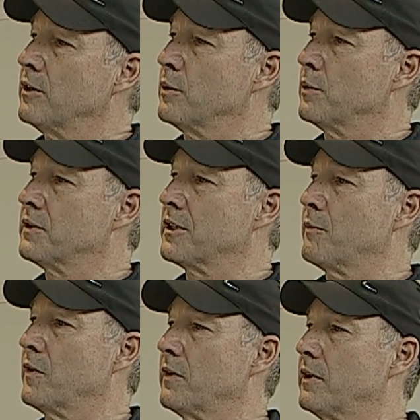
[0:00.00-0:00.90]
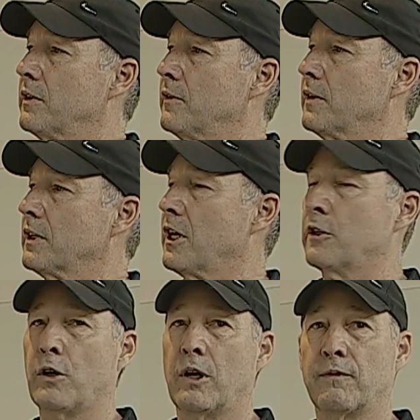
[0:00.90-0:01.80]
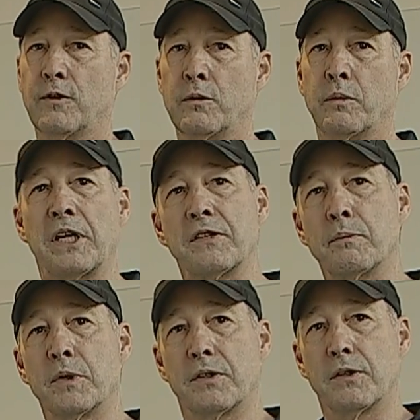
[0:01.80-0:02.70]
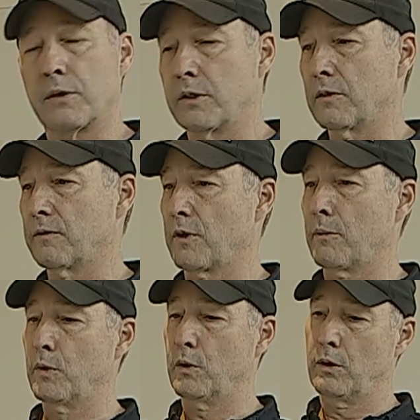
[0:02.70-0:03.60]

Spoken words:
use some of the cutoff or waste material from